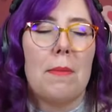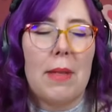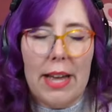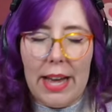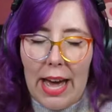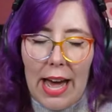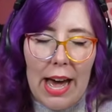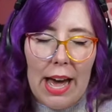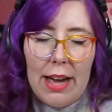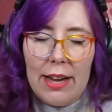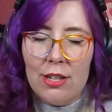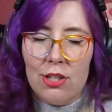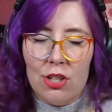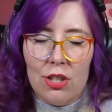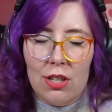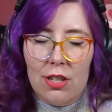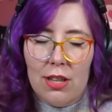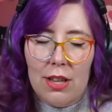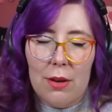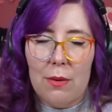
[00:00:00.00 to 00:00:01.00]
Like, I
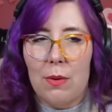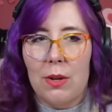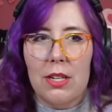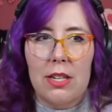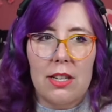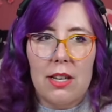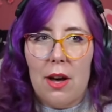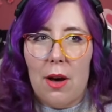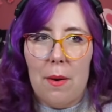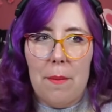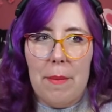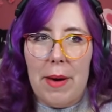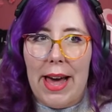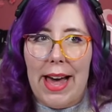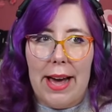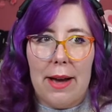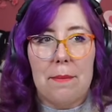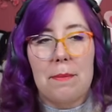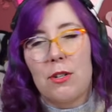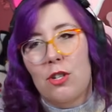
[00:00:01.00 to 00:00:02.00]
certainly wouldn't go
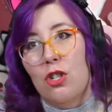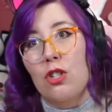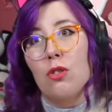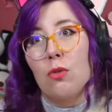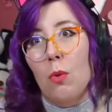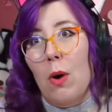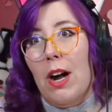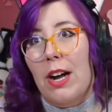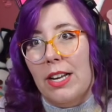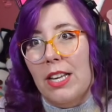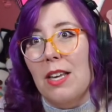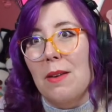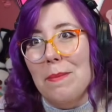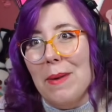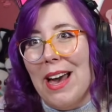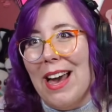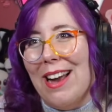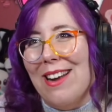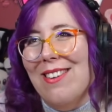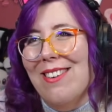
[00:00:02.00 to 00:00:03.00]
back, but she's walking
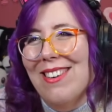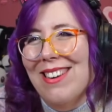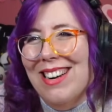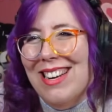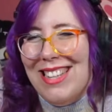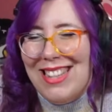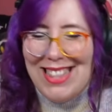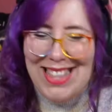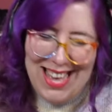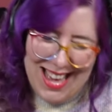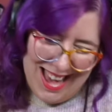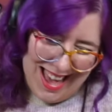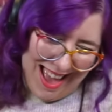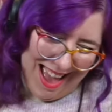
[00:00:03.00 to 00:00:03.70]
back with them.